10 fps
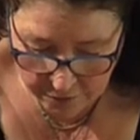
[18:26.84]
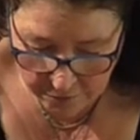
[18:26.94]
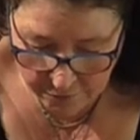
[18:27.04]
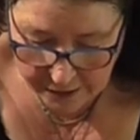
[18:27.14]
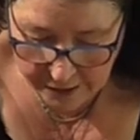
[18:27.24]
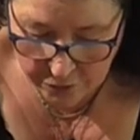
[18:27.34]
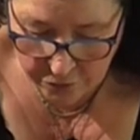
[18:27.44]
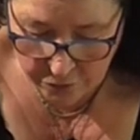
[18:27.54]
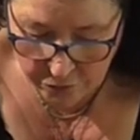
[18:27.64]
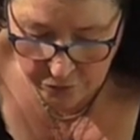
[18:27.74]
When they
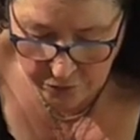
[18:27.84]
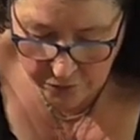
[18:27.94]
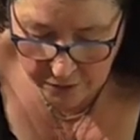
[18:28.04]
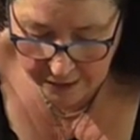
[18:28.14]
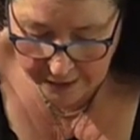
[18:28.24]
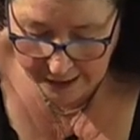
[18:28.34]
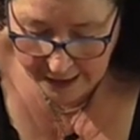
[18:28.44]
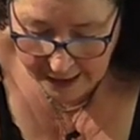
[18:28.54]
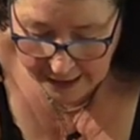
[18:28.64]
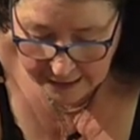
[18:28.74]
do, their
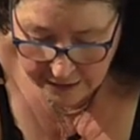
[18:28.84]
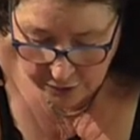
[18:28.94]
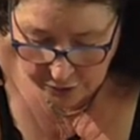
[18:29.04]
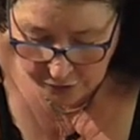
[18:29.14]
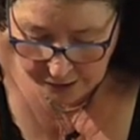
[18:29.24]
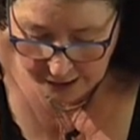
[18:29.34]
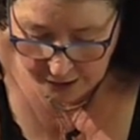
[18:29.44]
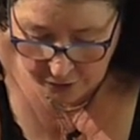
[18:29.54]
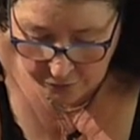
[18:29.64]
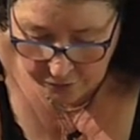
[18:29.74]
hands go
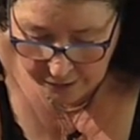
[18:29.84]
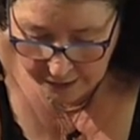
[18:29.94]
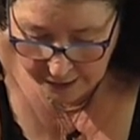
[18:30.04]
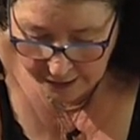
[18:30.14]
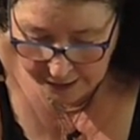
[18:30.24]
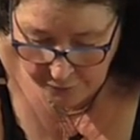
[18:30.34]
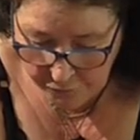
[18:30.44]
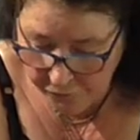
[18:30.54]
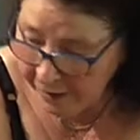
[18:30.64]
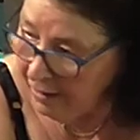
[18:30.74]
down and the
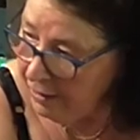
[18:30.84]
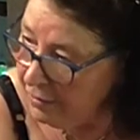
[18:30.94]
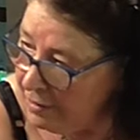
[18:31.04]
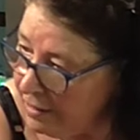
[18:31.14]
fingers